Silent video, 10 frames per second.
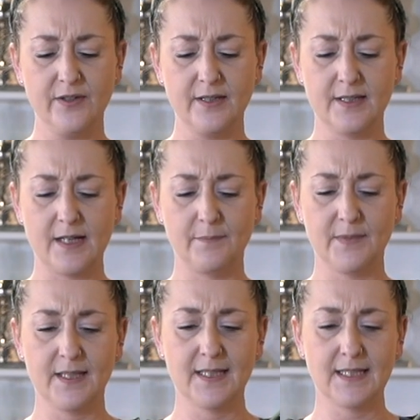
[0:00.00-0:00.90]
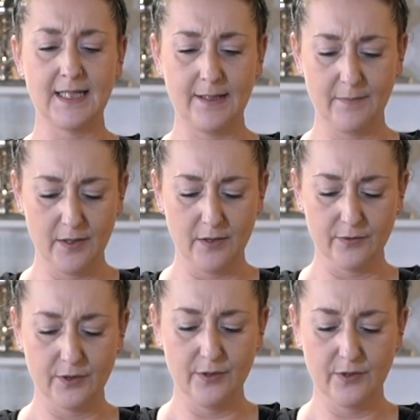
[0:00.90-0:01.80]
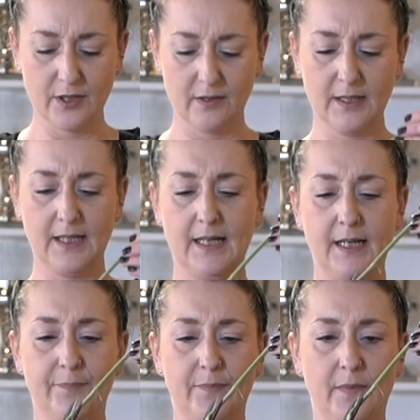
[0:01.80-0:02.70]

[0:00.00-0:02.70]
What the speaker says: and the stems are slim and not too chunky.